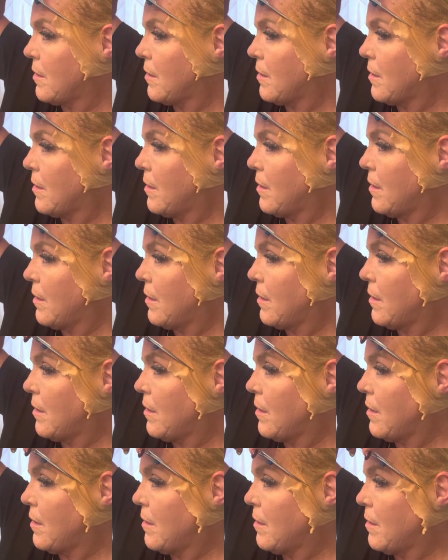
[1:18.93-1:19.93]

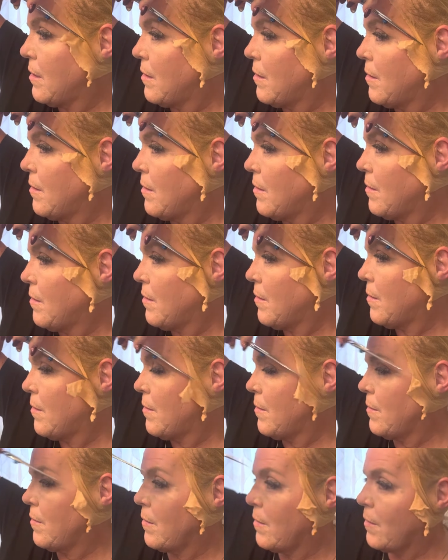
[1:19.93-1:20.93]

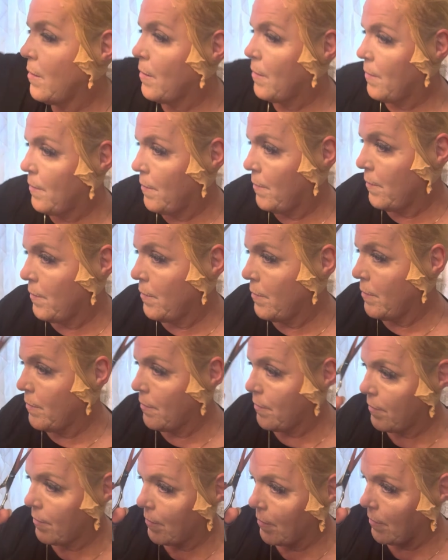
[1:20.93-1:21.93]

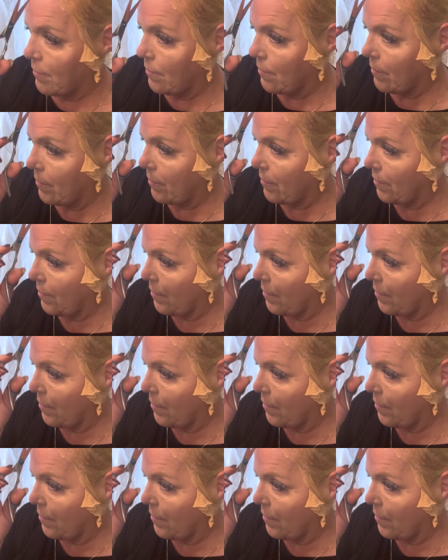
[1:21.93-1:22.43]
(silence)